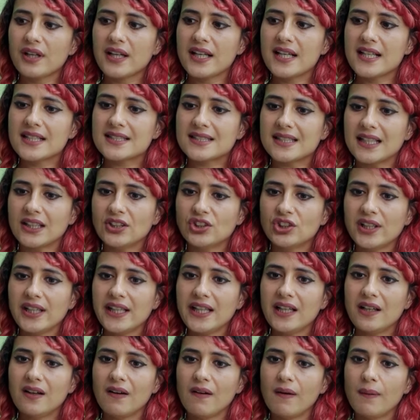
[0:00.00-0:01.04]

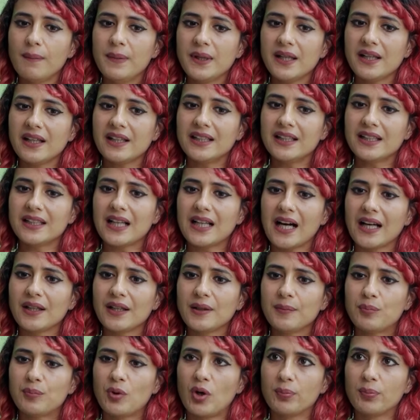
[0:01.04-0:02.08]
essentially curbing an
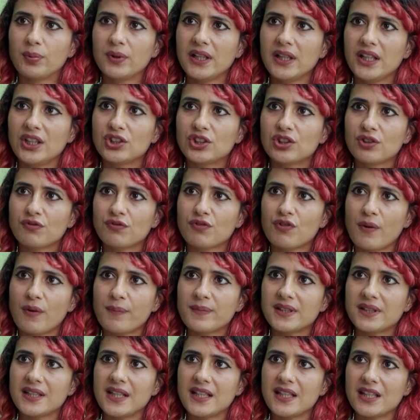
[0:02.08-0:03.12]
entire population
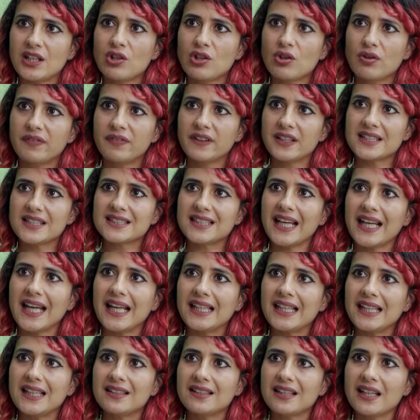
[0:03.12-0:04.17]
from thinking of it as
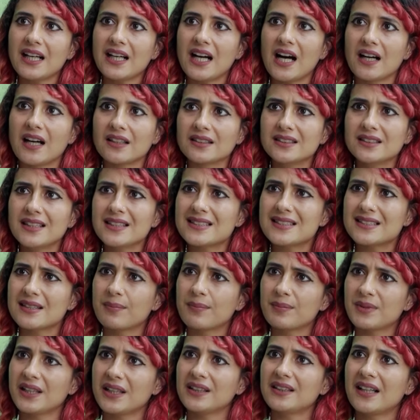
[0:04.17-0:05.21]
anything other than
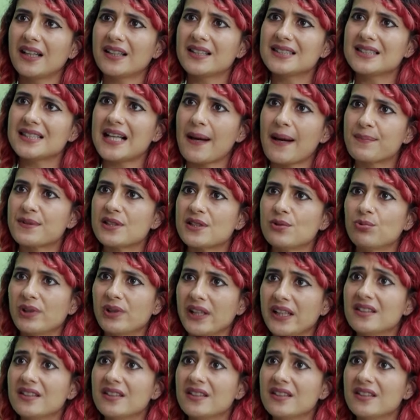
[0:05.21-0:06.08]
something that is absolutely